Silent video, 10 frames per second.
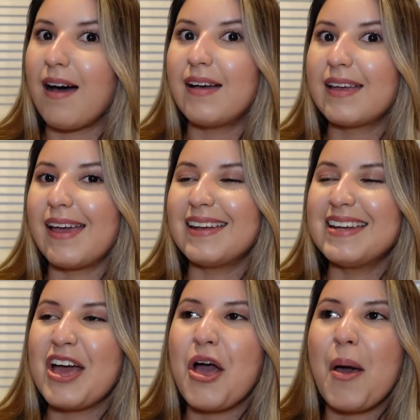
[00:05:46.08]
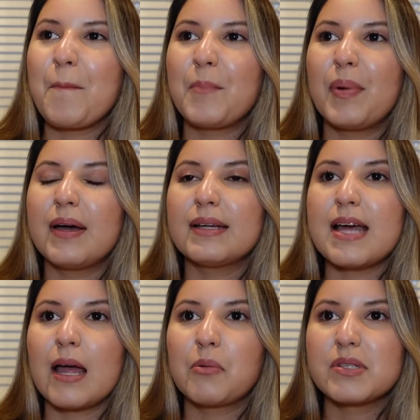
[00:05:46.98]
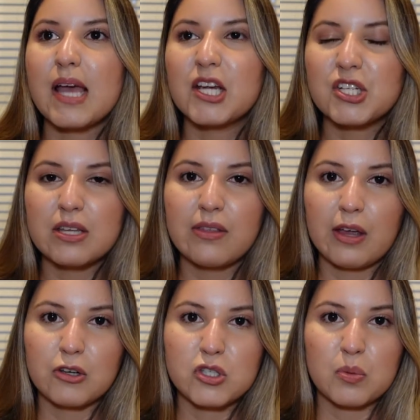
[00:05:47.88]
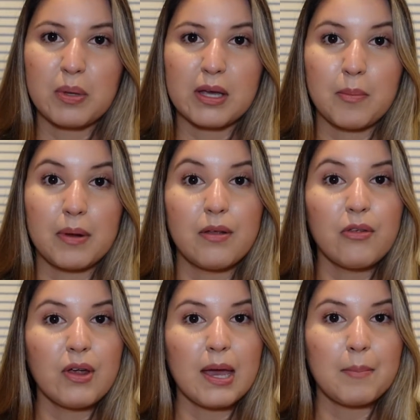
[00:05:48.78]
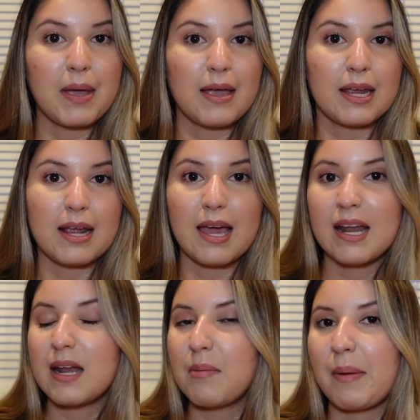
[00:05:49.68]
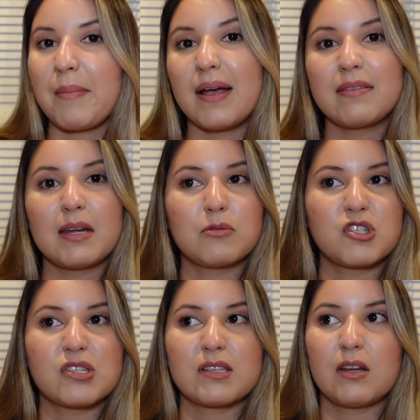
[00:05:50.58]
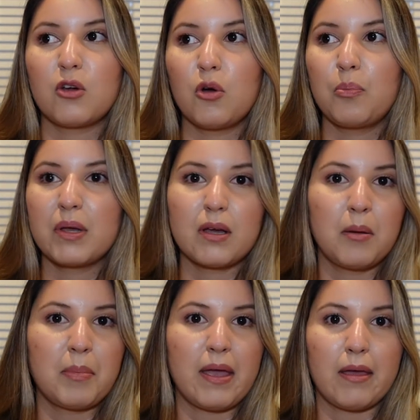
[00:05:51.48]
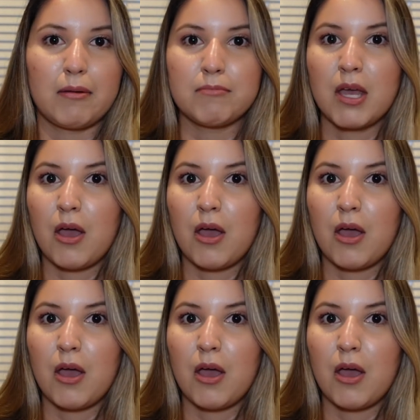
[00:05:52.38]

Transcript: again, but I was actually there to pick up another handbag, and I had it in my mind that I was just gonna go pick up and